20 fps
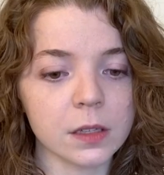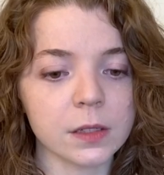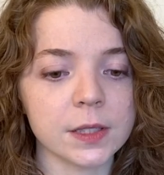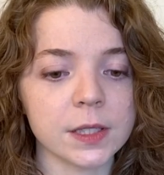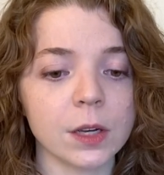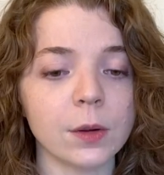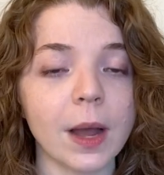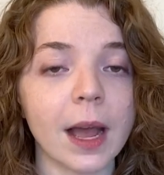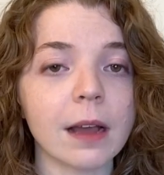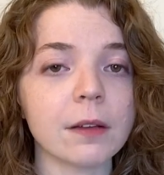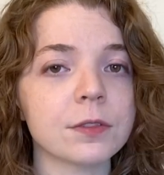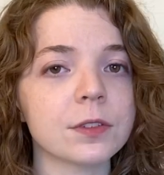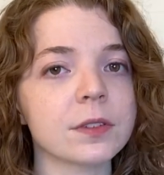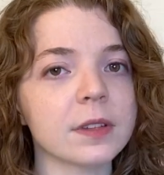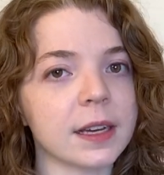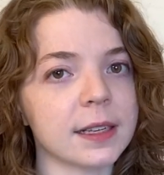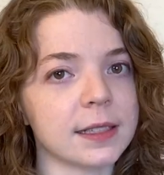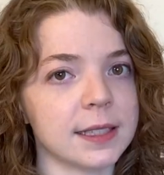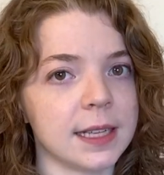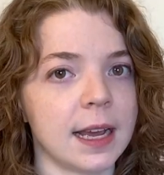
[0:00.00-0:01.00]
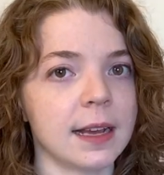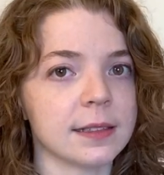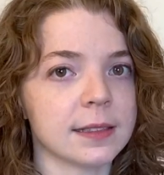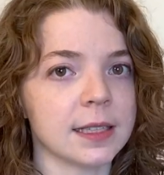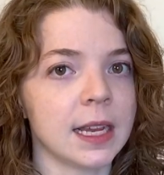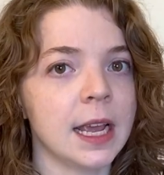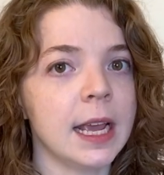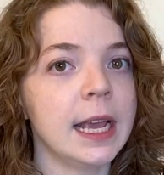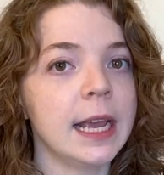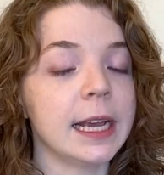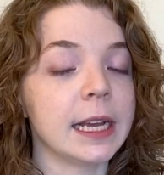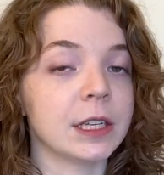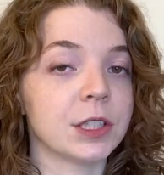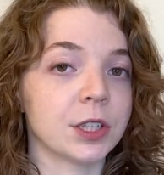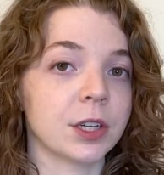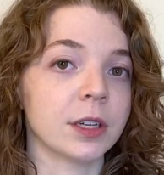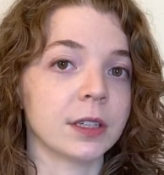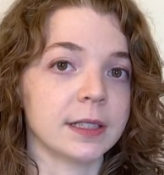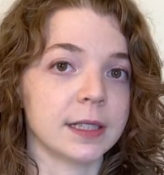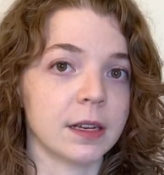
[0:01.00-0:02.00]
So after that test, it
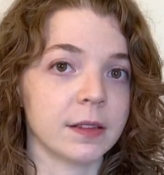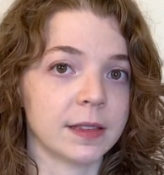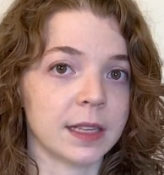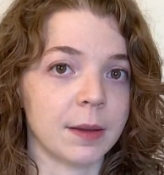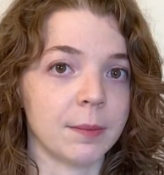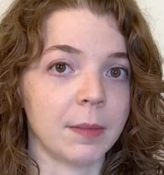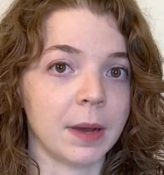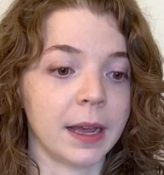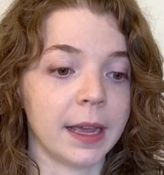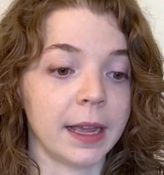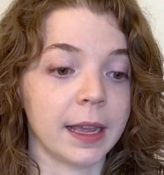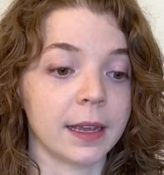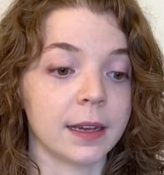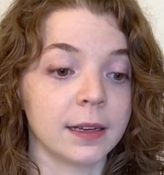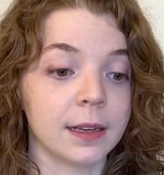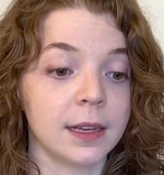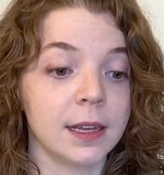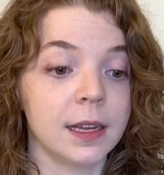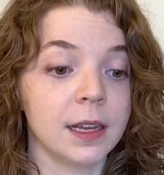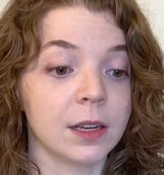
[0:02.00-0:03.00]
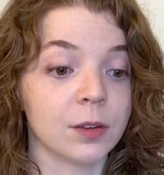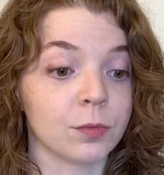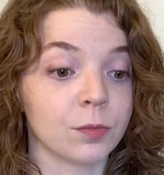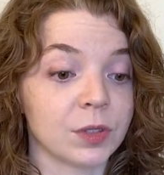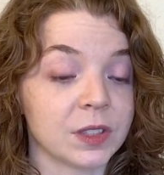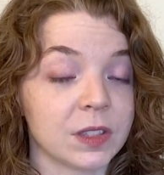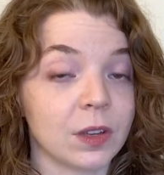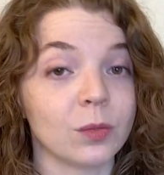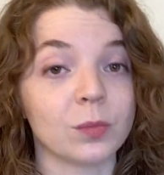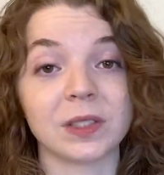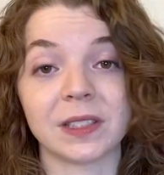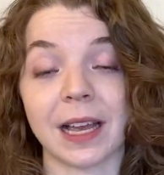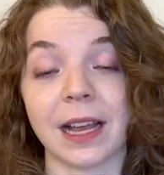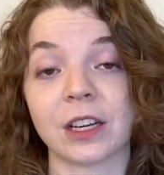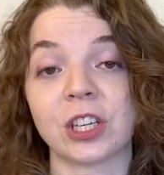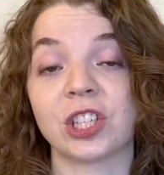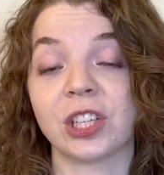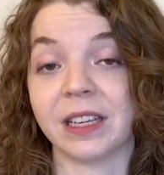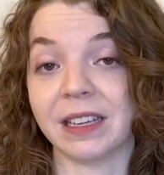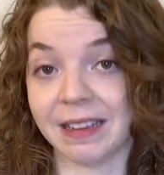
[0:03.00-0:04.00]
turned out that my result was
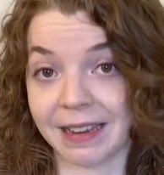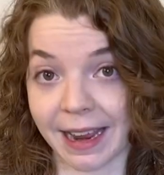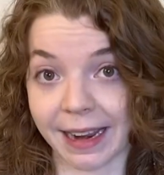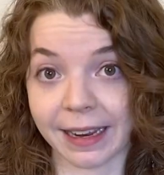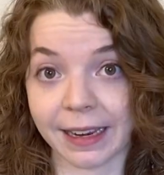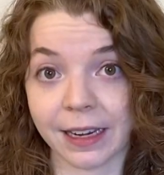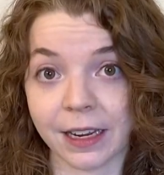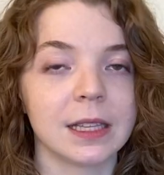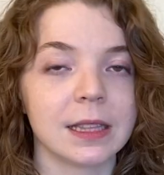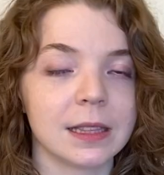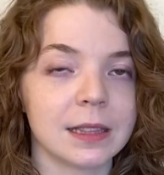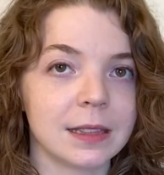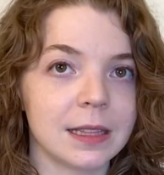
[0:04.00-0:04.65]
actually negative.